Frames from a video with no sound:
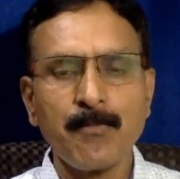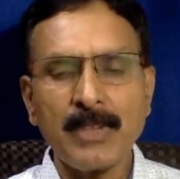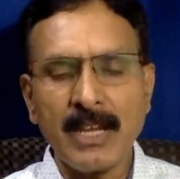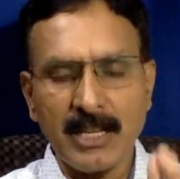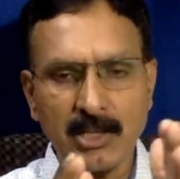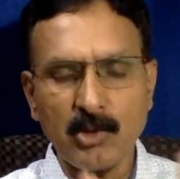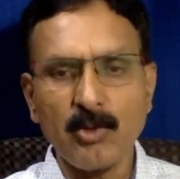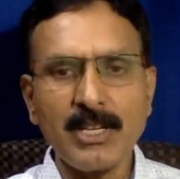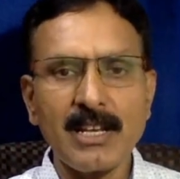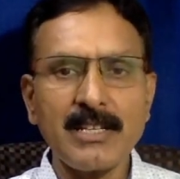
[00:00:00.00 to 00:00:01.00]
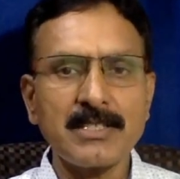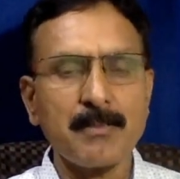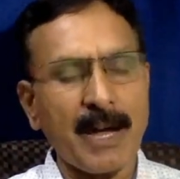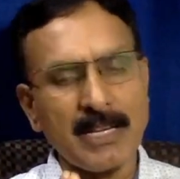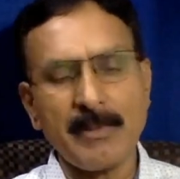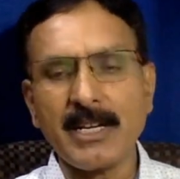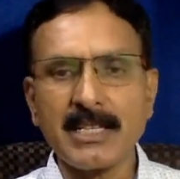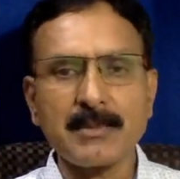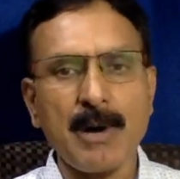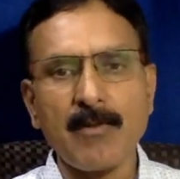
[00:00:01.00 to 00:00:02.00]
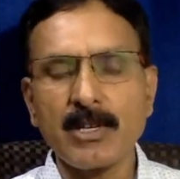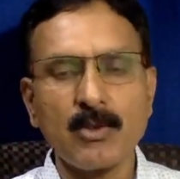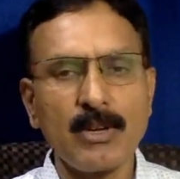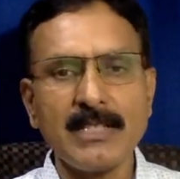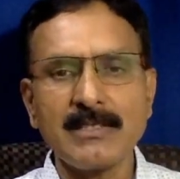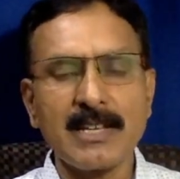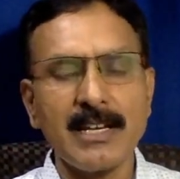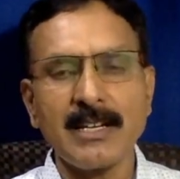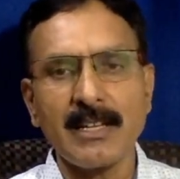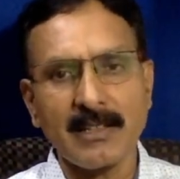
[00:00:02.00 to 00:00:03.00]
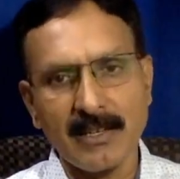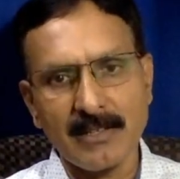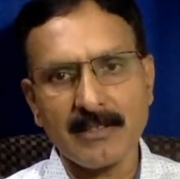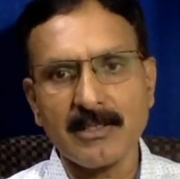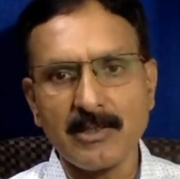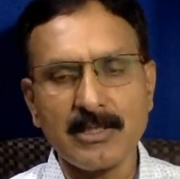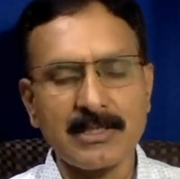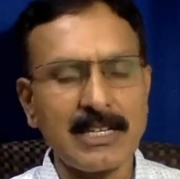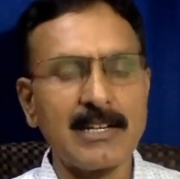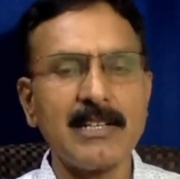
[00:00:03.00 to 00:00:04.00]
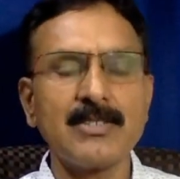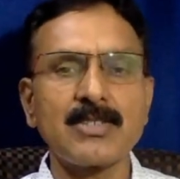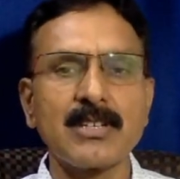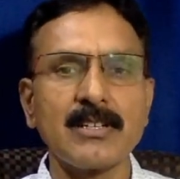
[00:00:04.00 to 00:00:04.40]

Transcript: In union list, Parliament has power to legislate, and the state list,